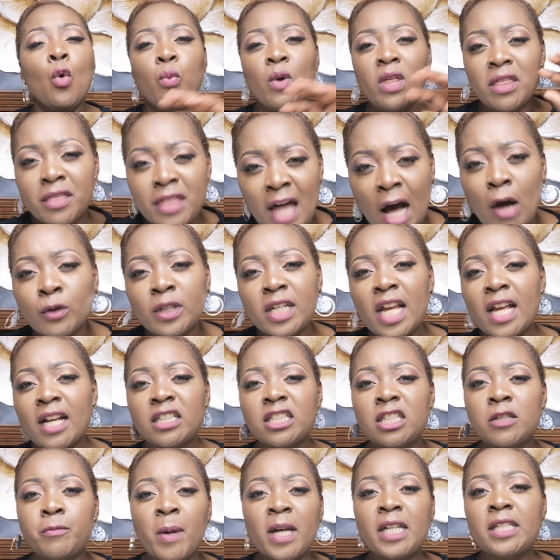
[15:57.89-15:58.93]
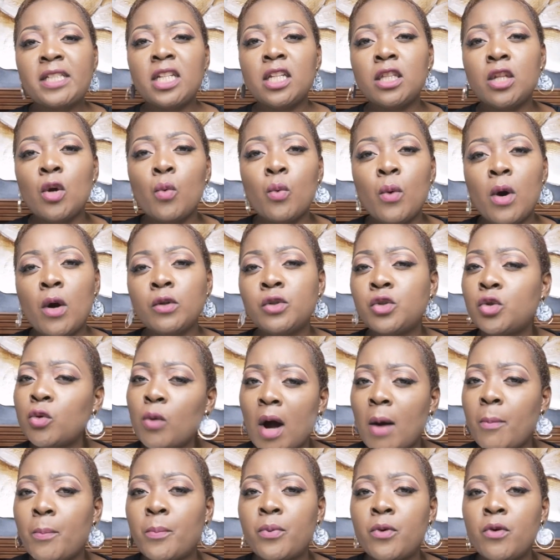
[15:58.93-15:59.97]
without expecting the world
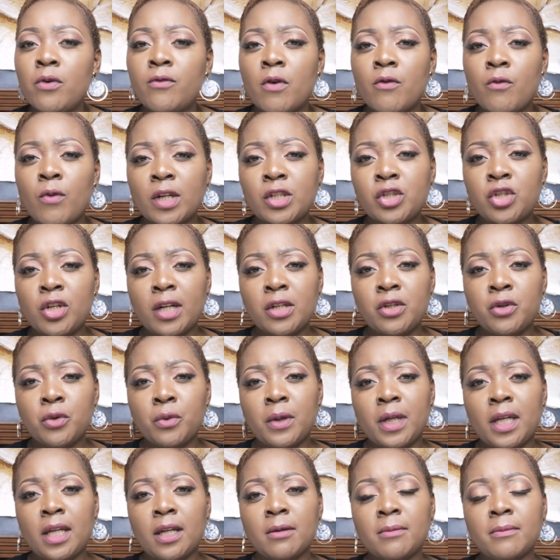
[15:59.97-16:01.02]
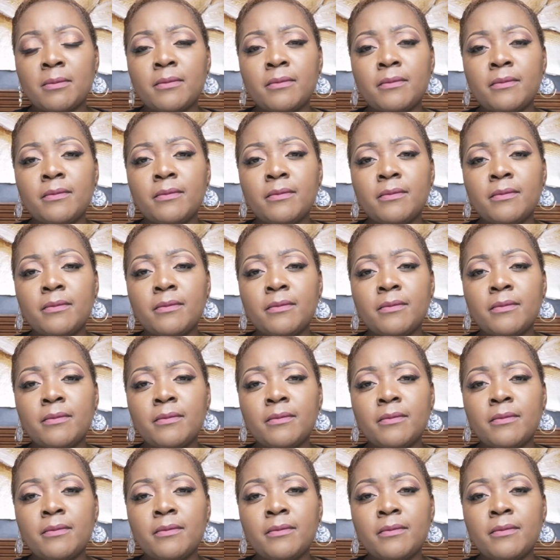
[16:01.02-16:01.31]
to approve of what you're doing.